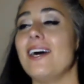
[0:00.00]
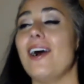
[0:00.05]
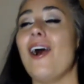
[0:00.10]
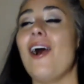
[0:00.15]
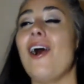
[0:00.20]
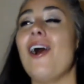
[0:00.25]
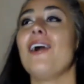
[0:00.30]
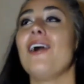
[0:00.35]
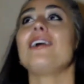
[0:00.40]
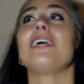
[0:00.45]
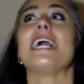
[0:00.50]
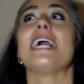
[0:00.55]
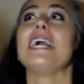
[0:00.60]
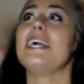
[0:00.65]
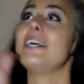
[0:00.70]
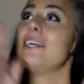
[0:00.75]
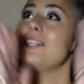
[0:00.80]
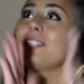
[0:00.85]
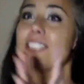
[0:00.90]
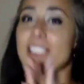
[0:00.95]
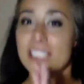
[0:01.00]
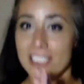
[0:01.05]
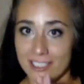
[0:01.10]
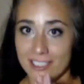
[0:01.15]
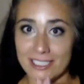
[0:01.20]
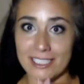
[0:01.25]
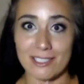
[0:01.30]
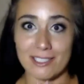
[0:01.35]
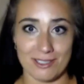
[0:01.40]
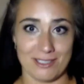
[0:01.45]
all hail
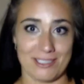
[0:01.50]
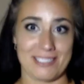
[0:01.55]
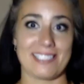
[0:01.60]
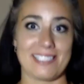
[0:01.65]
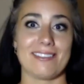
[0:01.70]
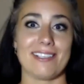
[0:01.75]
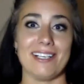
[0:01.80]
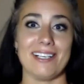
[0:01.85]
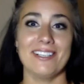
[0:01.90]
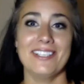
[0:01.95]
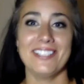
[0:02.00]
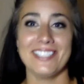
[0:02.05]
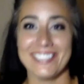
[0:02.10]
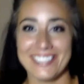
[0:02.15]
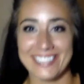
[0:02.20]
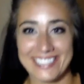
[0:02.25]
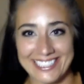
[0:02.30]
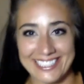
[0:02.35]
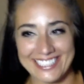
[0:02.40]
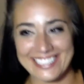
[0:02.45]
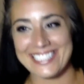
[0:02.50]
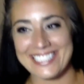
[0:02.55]
Cherry Coke Zero. It is